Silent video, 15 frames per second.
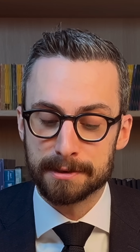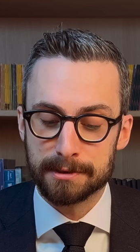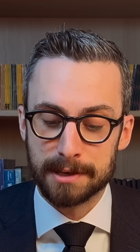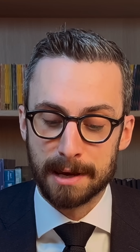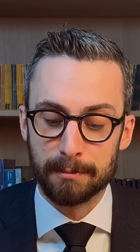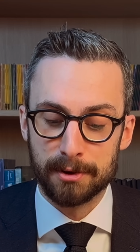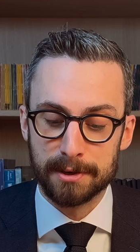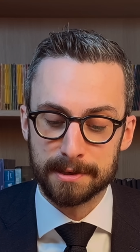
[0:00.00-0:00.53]

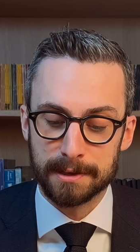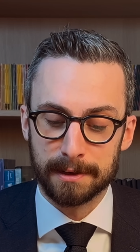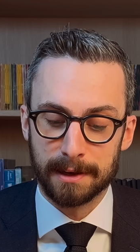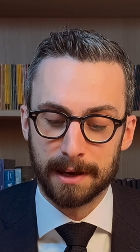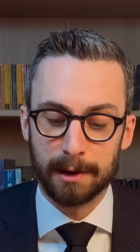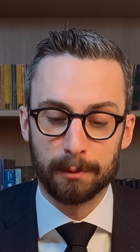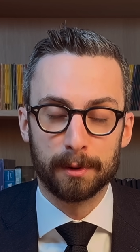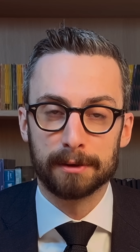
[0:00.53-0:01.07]
Same reason
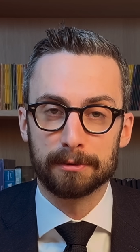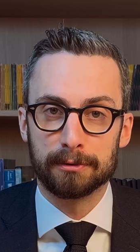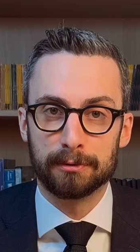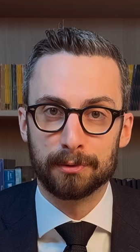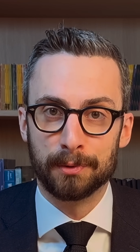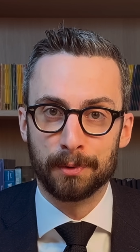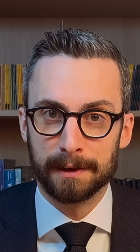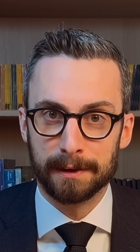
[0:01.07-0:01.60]
I went
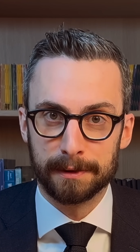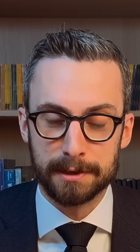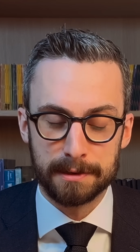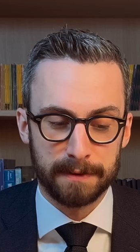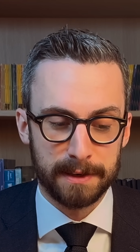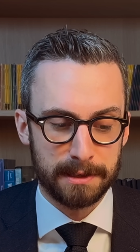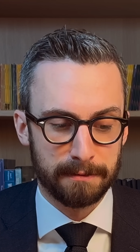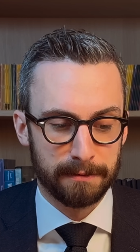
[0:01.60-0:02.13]
to this
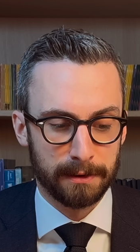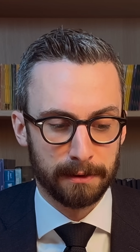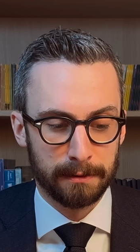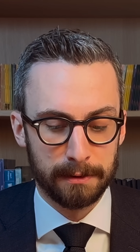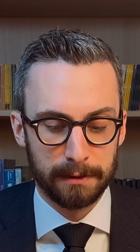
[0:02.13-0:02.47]
festival